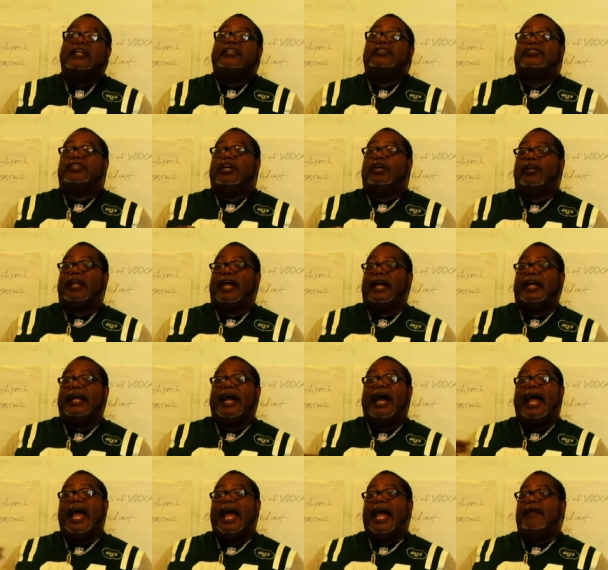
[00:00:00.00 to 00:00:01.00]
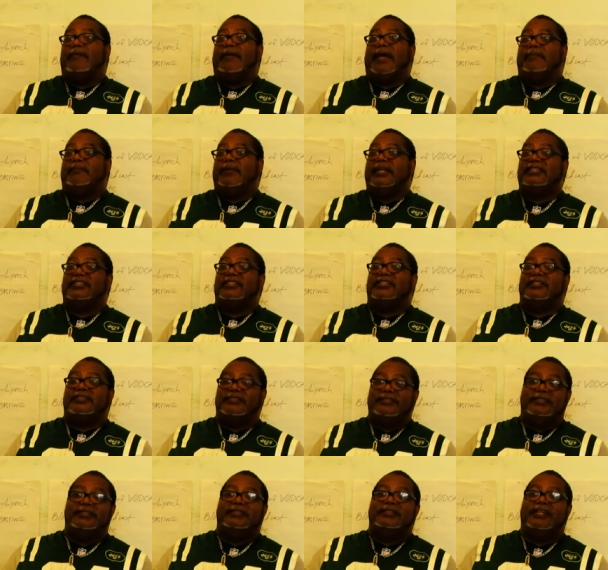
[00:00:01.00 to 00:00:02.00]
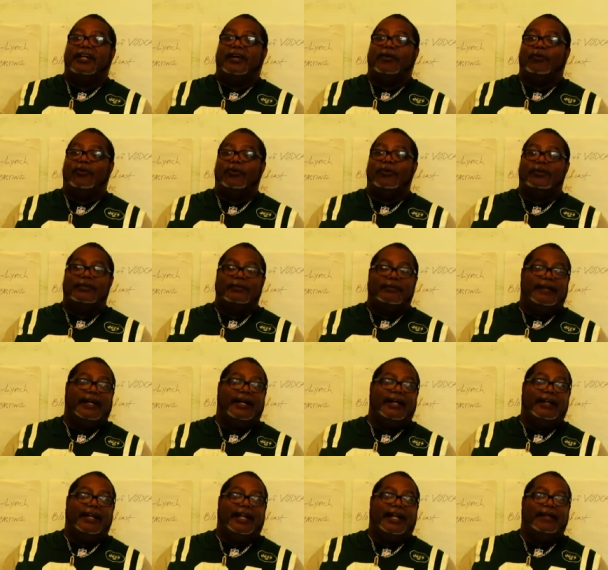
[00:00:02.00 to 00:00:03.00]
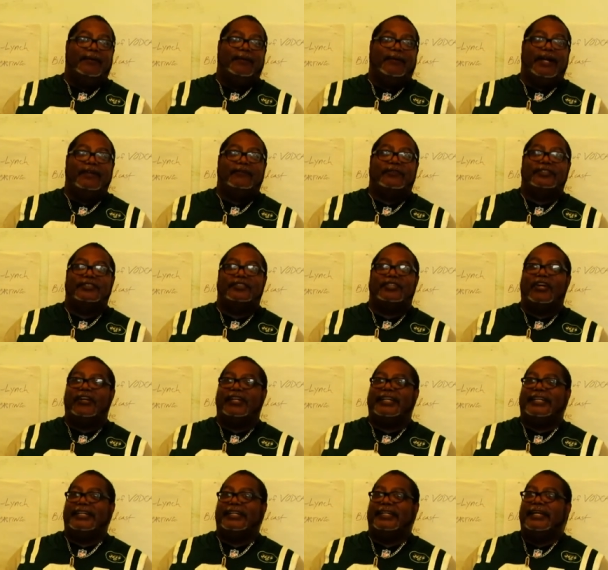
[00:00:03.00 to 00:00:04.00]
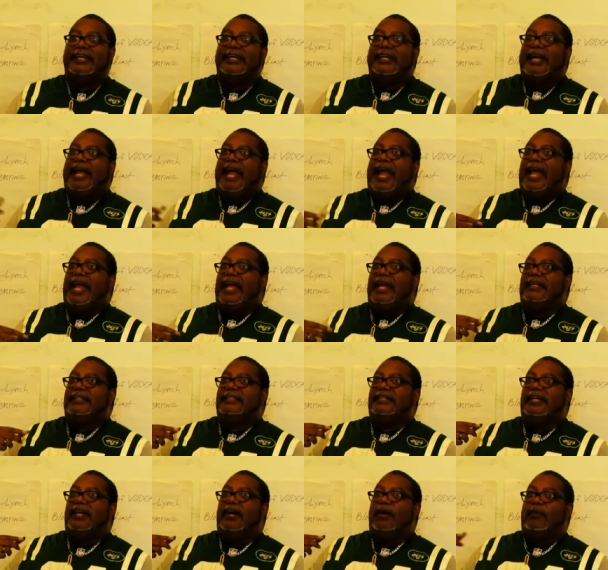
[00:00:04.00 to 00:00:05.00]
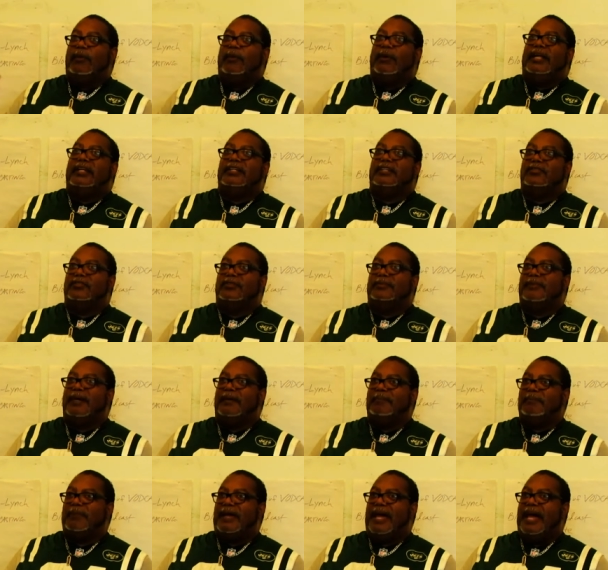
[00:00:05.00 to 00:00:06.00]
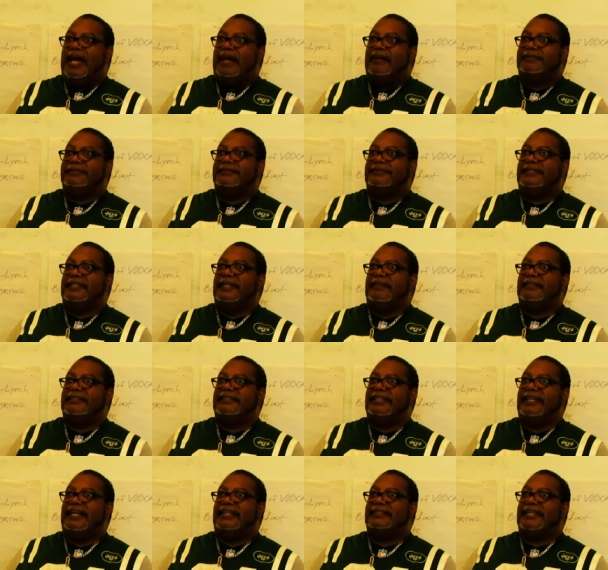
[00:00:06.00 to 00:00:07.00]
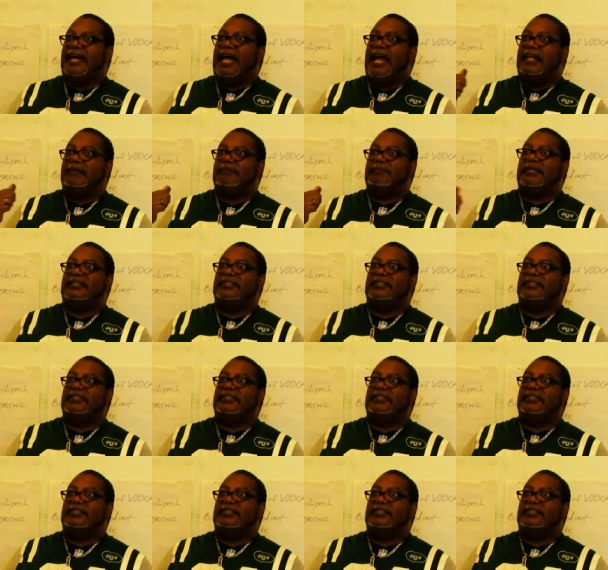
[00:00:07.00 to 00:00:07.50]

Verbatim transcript: So like I had like pictures, you know, with my, my wife in Turkey, and you know we went to a mud bath and everything like that.